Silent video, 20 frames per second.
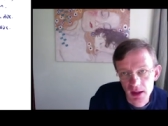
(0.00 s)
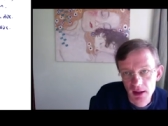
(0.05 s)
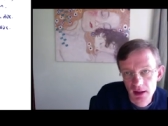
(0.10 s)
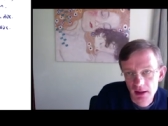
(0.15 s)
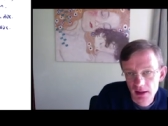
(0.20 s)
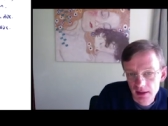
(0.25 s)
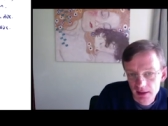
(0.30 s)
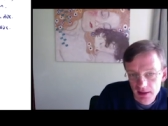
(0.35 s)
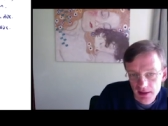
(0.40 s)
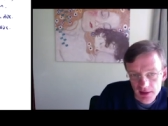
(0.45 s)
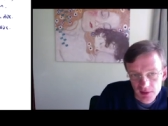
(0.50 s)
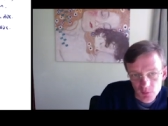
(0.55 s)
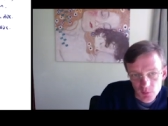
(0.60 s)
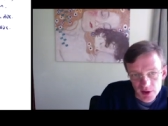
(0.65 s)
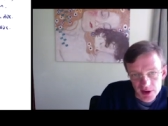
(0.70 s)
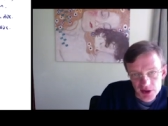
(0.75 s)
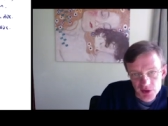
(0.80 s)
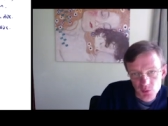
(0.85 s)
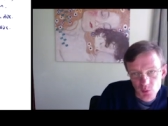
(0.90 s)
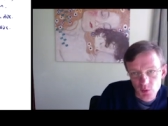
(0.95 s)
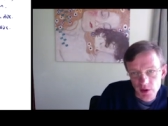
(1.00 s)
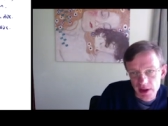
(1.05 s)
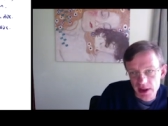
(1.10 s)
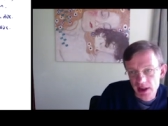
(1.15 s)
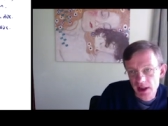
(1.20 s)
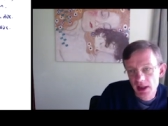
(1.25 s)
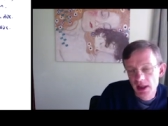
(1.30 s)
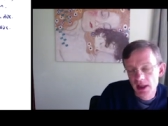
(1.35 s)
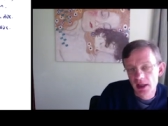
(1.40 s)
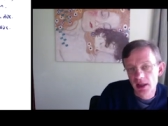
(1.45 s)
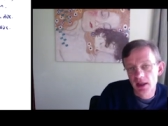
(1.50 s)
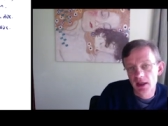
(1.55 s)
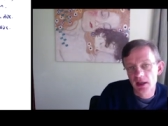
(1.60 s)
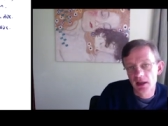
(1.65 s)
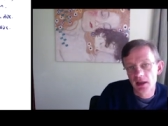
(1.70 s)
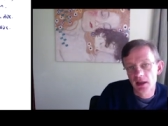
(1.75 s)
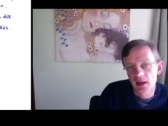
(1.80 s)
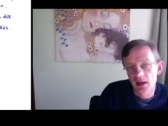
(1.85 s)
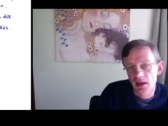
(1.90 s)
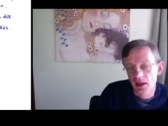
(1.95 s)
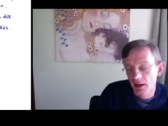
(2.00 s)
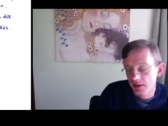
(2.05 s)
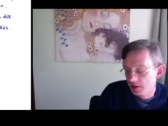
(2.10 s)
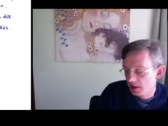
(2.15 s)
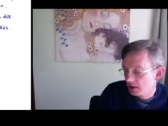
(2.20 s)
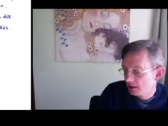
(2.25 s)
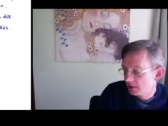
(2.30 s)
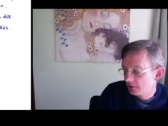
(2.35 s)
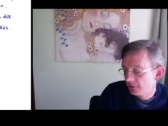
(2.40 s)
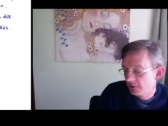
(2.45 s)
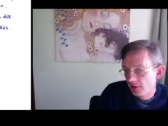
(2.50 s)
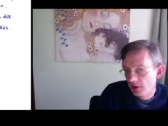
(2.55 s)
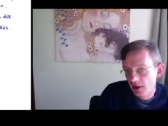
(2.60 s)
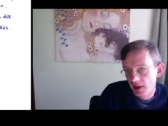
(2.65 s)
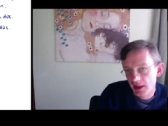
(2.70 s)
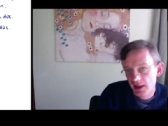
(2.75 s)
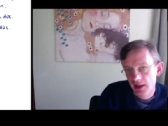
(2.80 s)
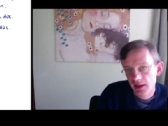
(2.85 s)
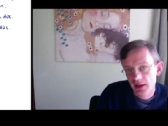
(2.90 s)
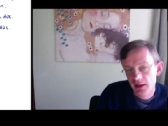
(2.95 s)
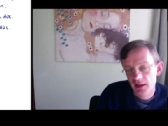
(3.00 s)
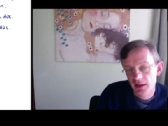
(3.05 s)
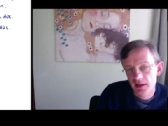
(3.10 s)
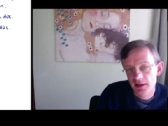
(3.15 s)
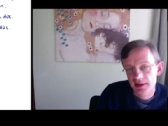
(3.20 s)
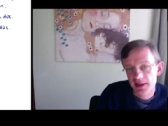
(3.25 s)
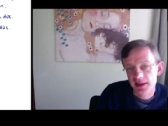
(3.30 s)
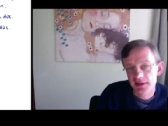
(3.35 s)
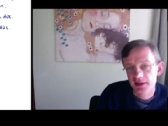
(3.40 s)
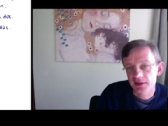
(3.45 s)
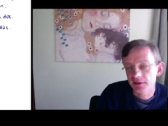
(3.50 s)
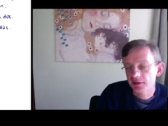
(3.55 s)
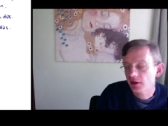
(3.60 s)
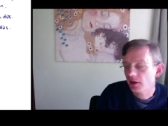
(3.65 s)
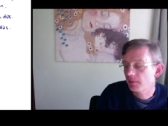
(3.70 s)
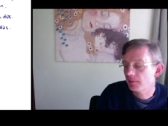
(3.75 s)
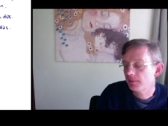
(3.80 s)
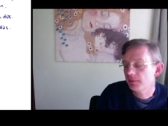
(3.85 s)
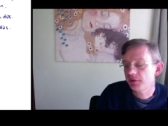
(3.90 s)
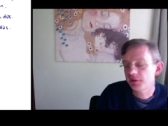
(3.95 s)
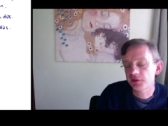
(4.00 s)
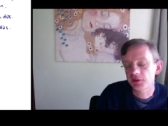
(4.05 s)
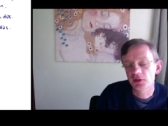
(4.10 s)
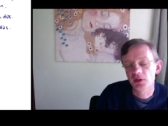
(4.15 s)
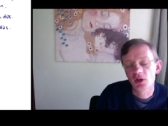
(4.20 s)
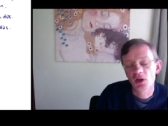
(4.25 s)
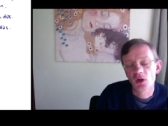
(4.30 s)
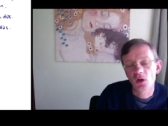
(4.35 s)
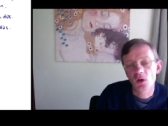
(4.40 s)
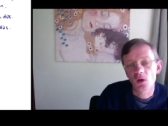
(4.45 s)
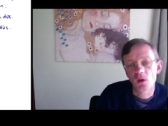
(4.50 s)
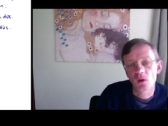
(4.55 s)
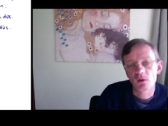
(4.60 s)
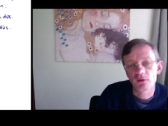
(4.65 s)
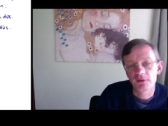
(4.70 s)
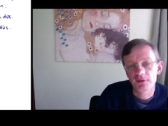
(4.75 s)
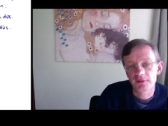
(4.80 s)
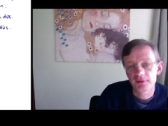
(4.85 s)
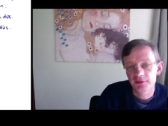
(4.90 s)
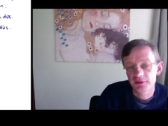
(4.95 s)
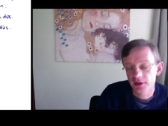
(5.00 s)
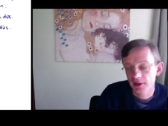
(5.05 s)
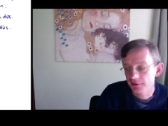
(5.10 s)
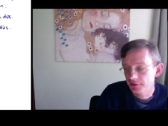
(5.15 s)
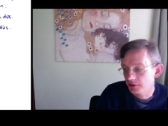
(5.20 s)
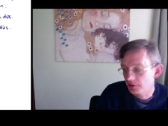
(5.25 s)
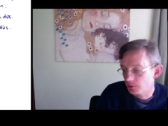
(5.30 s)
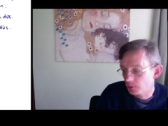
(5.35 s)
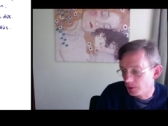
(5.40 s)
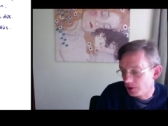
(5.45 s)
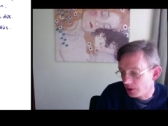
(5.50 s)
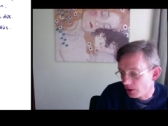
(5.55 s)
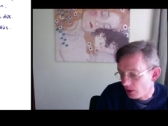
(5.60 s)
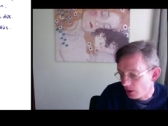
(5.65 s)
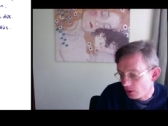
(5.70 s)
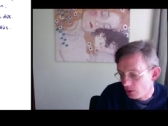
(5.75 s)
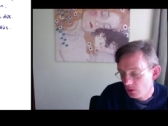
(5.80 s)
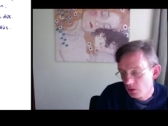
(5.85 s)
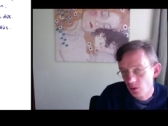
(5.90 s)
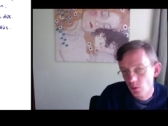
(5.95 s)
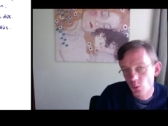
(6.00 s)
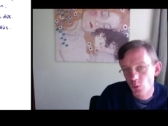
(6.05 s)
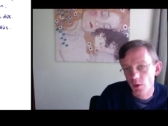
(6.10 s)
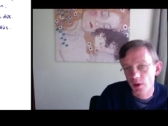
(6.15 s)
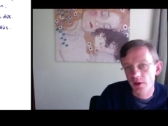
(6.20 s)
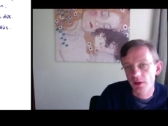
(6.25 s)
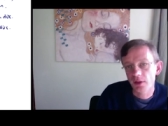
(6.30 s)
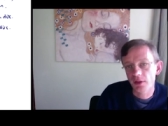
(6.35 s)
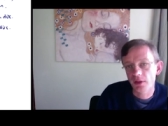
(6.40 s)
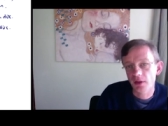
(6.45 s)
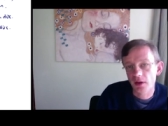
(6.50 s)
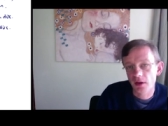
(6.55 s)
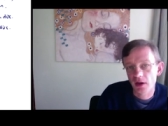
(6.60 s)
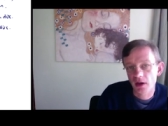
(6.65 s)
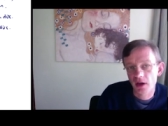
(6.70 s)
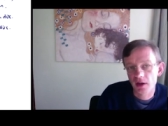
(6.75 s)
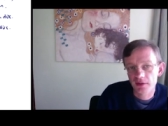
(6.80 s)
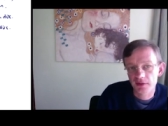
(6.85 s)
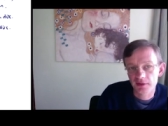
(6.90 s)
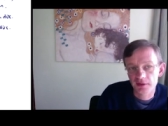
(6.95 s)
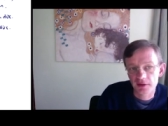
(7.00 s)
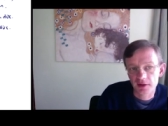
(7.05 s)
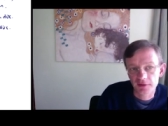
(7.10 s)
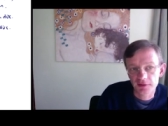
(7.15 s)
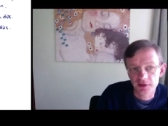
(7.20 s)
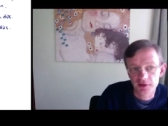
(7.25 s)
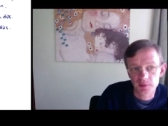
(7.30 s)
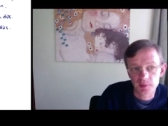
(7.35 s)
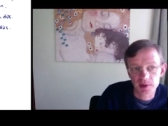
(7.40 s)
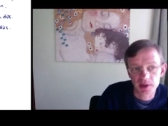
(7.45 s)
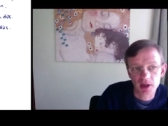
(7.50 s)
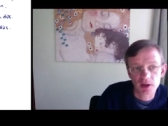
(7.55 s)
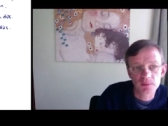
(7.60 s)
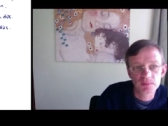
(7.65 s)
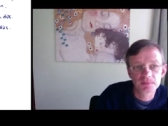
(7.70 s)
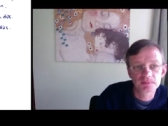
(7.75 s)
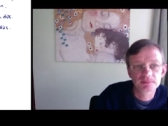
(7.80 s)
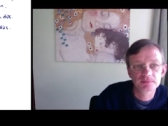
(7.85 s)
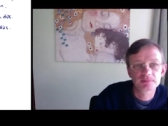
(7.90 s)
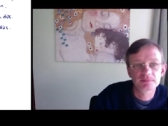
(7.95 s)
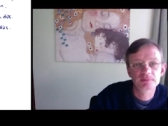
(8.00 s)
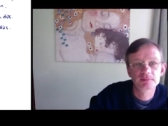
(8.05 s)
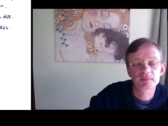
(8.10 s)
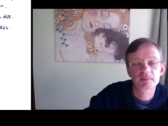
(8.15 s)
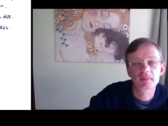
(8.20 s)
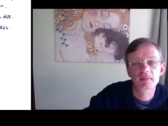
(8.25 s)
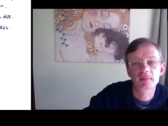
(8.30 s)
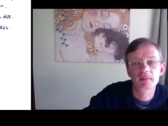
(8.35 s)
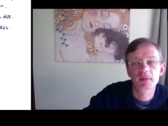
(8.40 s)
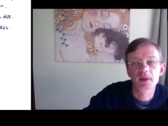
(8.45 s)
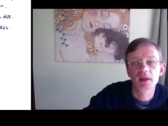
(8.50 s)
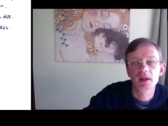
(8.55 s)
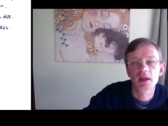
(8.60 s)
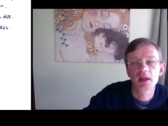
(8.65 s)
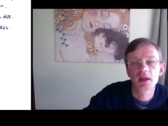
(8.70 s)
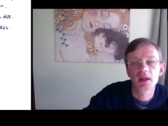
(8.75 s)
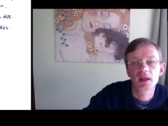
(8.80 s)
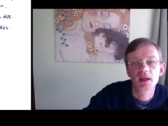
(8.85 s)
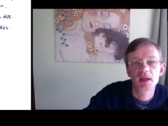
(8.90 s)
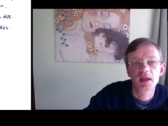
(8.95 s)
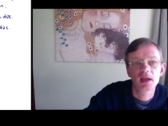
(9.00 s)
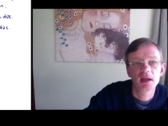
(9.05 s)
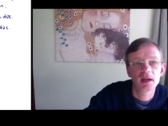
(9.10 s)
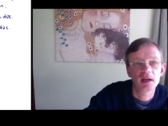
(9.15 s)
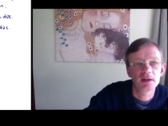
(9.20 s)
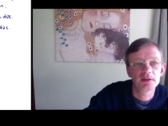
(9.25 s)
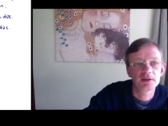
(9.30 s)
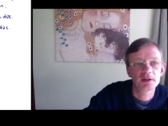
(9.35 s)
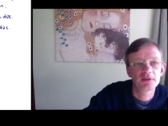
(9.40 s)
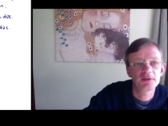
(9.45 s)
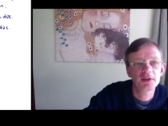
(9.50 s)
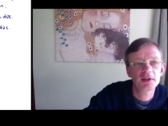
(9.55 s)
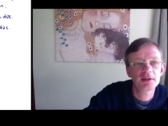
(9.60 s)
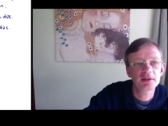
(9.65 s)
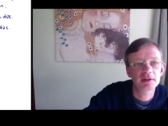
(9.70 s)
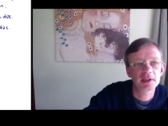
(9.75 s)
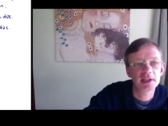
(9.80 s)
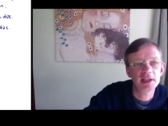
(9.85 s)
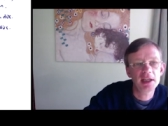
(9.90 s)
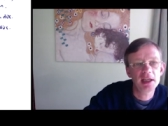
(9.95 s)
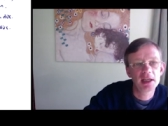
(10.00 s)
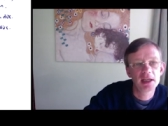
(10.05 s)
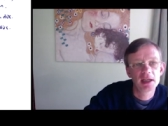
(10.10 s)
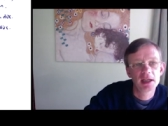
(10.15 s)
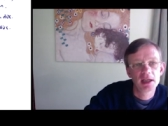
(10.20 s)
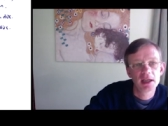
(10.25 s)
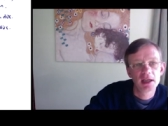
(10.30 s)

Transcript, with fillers: uh, in which we identify connected sums of surfaces we know with other surfaces we know. Uh, so firstly,